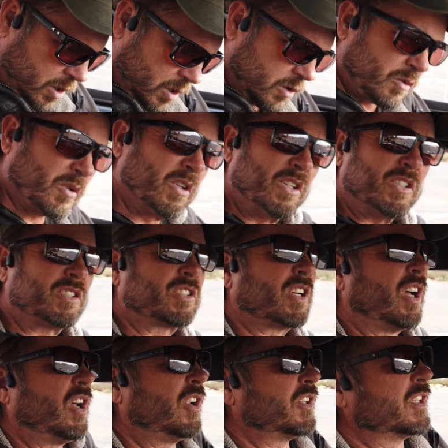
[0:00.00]
Those were
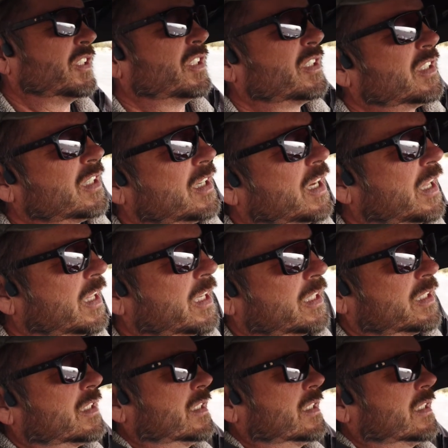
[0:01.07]
installed in, I think,